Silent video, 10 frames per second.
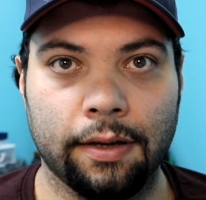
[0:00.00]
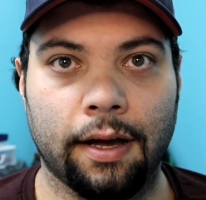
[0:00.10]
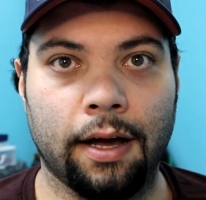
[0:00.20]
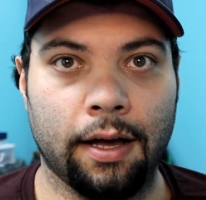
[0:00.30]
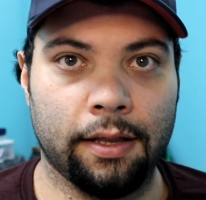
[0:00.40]

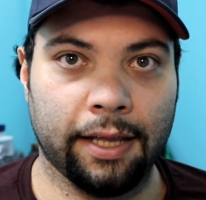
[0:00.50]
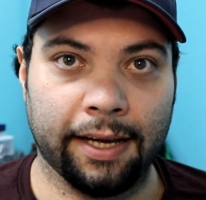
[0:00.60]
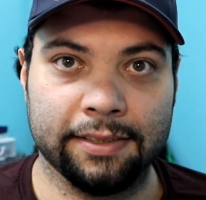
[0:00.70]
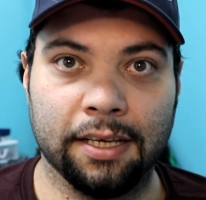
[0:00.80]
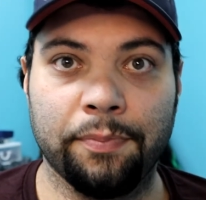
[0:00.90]
Like
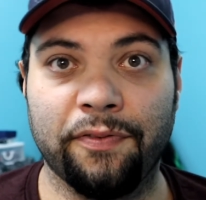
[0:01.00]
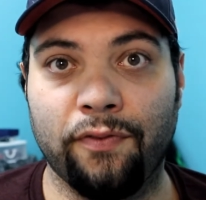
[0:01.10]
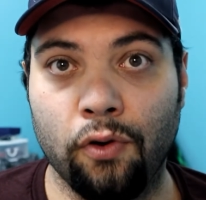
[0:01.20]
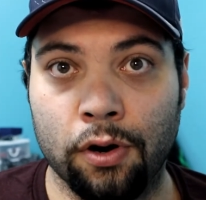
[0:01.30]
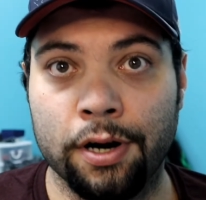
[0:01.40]
I said
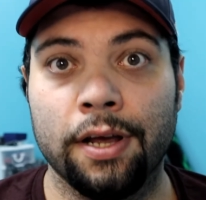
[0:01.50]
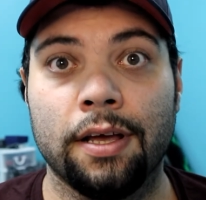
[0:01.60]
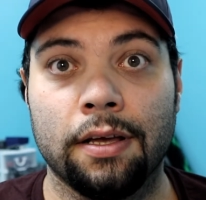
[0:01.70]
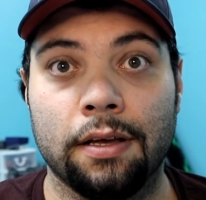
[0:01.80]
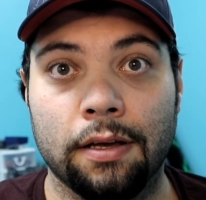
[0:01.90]
before,
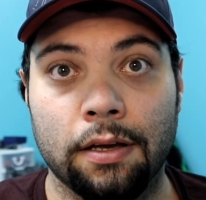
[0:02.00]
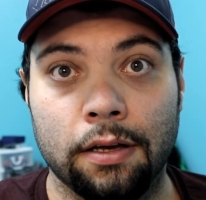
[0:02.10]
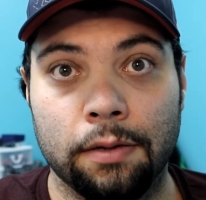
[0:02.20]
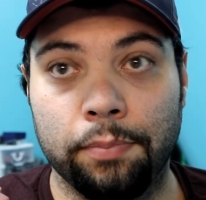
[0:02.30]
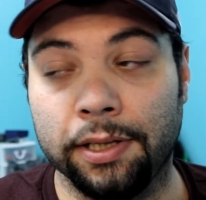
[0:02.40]

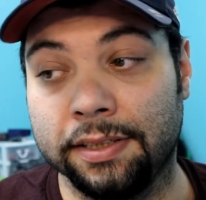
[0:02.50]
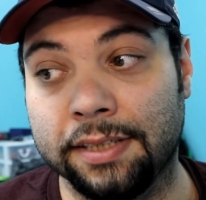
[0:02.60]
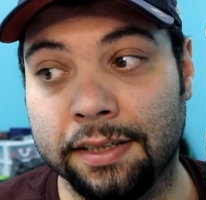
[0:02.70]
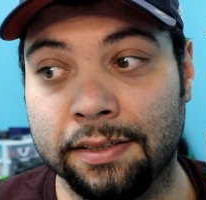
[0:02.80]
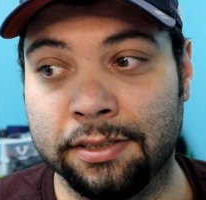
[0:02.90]
please
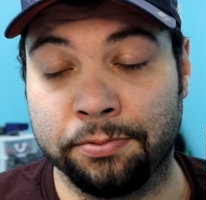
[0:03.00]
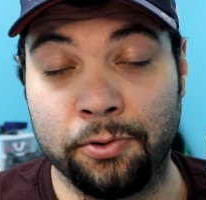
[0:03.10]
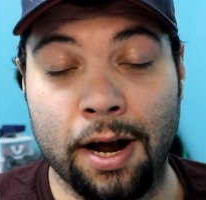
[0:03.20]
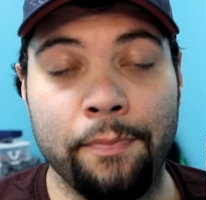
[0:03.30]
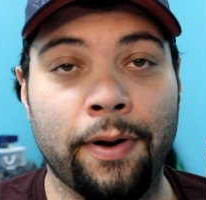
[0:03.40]
hit the
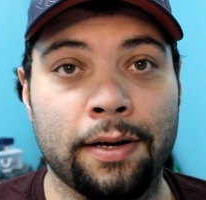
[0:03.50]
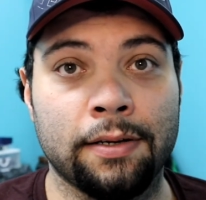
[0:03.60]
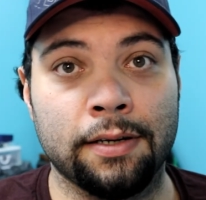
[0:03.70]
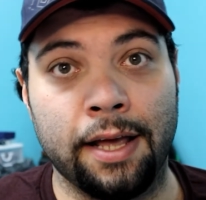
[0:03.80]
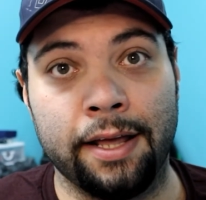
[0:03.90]
subscribe
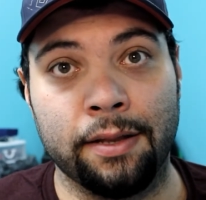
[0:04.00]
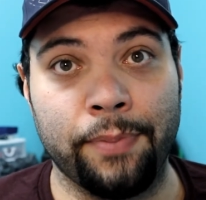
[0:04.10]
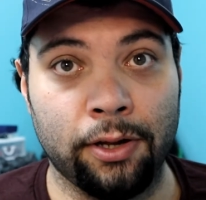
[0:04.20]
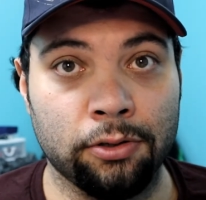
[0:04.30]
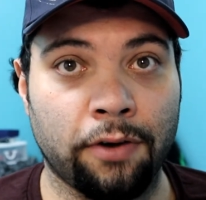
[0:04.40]
button and the
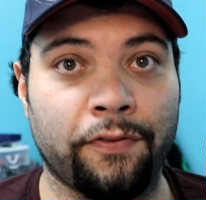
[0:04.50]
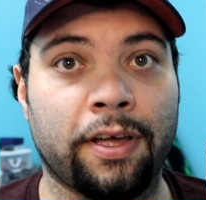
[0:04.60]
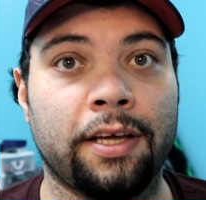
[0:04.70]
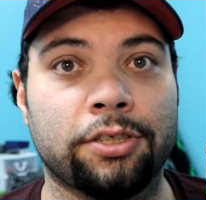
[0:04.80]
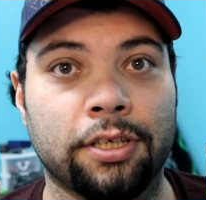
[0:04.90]
bell
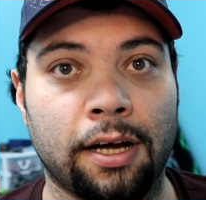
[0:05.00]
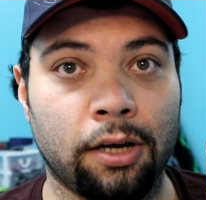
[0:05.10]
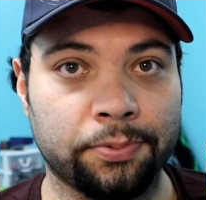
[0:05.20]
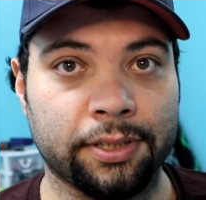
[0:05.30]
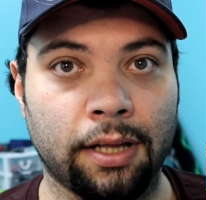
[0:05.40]
notification. It
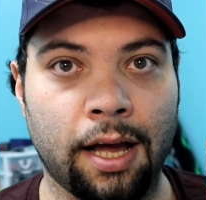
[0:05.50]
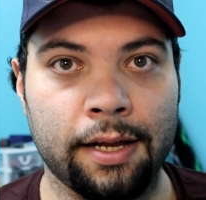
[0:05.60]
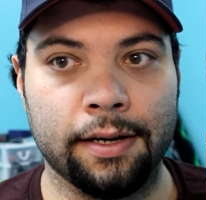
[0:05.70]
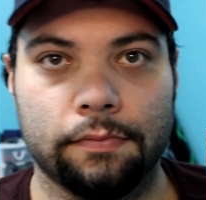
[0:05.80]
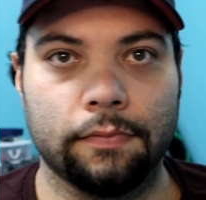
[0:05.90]
helps a
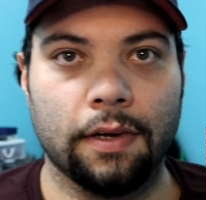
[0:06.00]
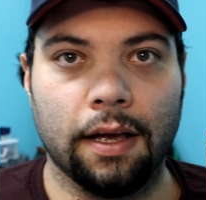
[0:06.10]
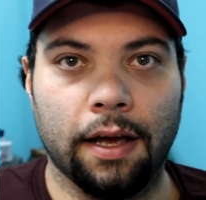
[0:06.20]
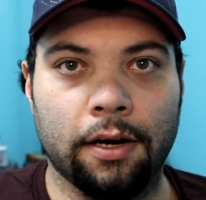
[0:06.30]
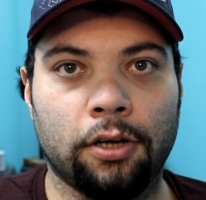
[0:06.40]
lot.
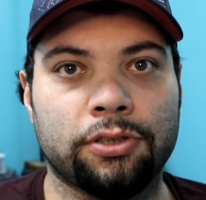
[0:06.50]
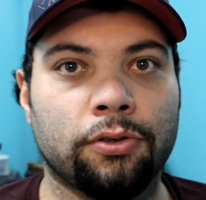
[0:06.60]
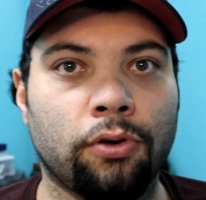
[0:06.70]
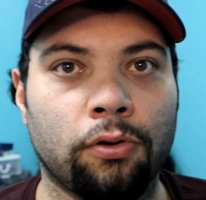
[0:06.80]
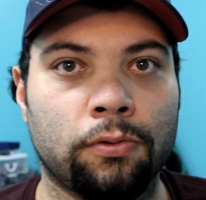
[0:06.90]
And also
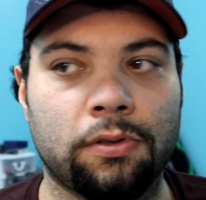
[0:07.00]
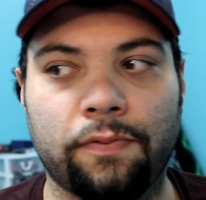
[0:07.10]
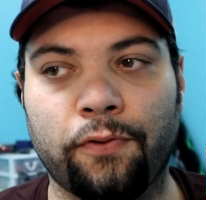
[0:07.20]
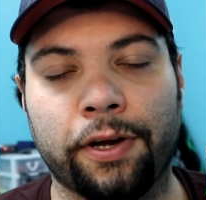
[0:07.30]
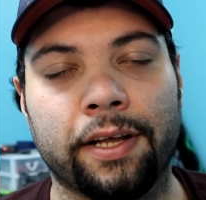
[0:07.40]
don't
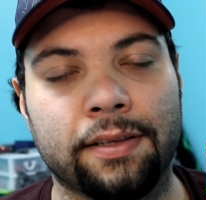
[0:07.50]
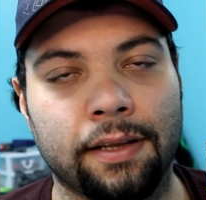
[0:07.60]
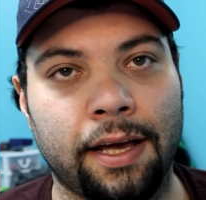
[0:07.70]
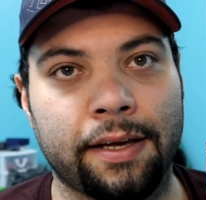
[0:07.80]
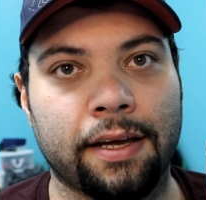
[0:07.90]
forget to
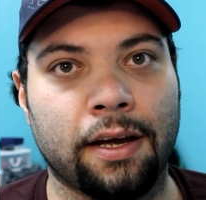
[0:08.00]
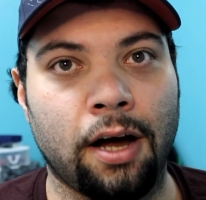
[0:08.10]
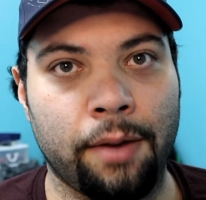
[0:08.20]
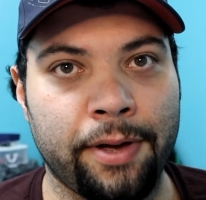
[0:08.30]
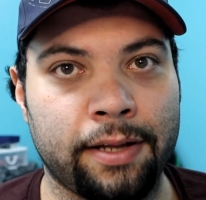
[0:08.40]
like and
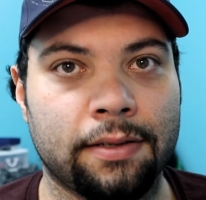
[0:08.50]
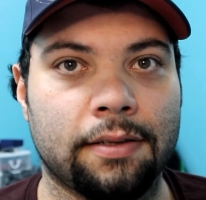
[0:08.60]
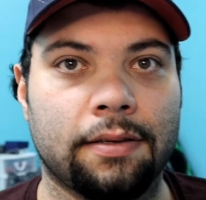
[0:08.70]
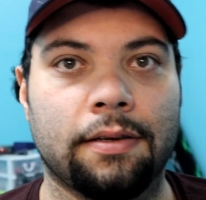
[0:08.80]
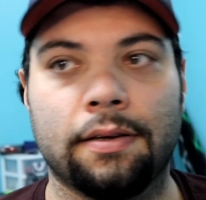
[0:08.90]
comment,
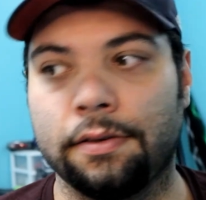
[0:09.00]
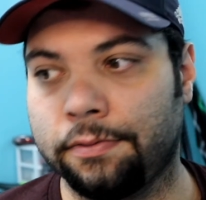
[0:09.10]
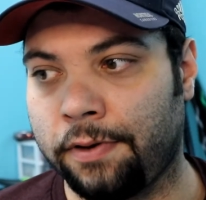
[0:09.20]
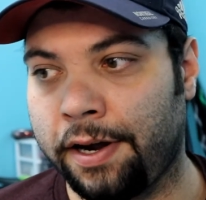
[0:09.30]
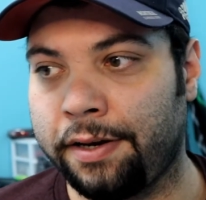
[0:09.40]

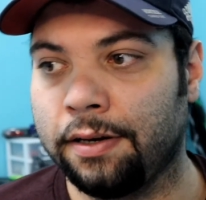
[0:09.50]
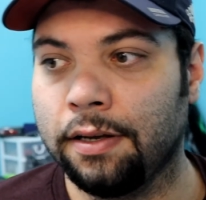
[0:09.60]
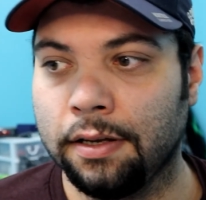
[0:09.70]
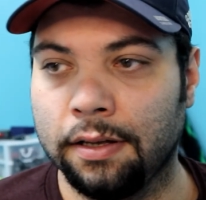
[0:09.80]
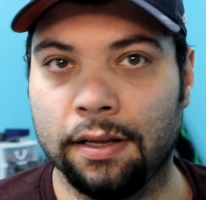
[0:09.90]
right?
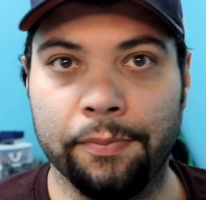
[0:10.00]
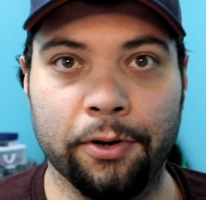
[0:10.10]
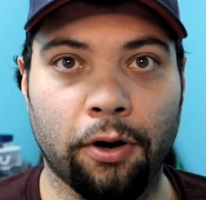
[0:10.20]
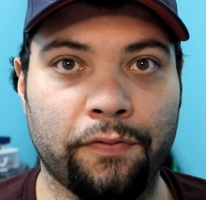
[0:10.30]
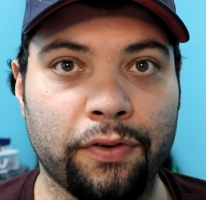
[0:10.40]
Let me
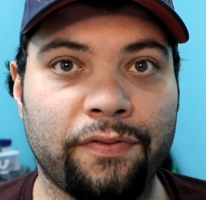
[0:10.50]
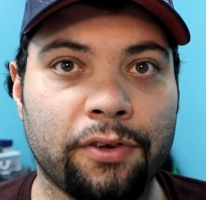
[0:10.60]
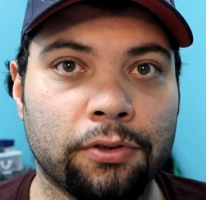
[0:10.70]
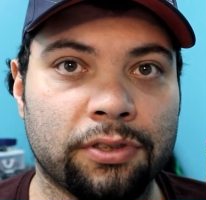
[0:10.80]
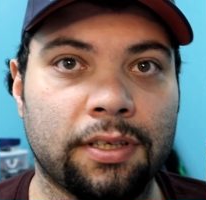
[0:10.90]
know if you've
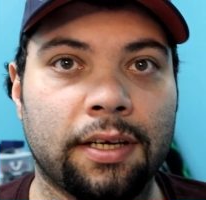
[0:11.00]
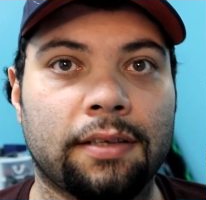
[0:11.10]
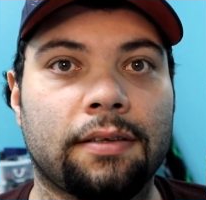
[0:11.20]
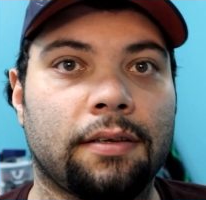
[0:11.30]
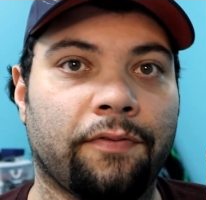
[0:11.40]
used
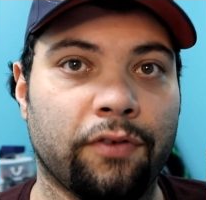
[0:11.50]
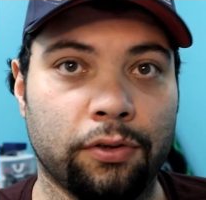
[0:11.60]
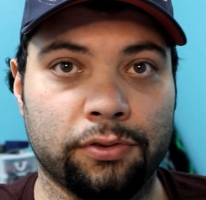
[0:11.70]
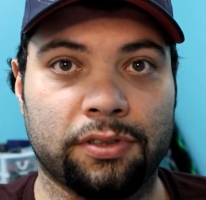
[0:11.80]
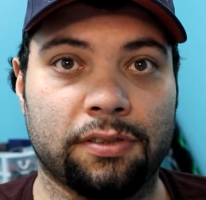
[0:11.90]
it, if you
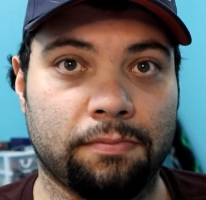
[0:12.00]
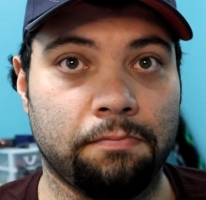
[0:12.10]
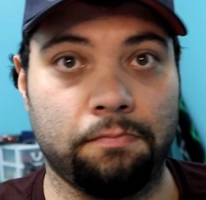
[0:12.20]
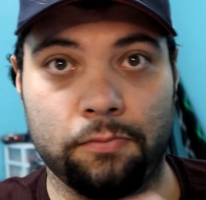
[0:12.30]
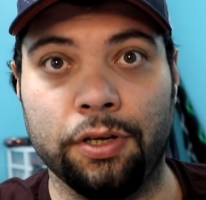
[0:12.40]
used,
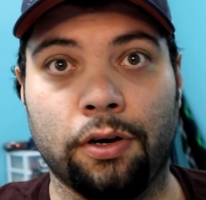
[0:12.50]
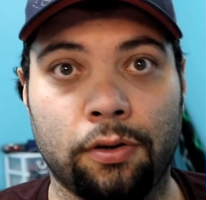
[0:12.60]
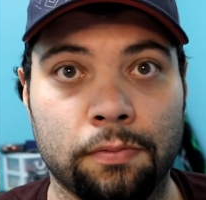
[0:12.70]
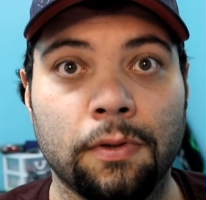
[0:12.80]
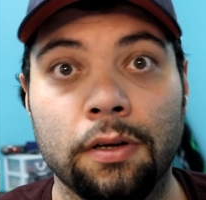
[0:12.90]
you know,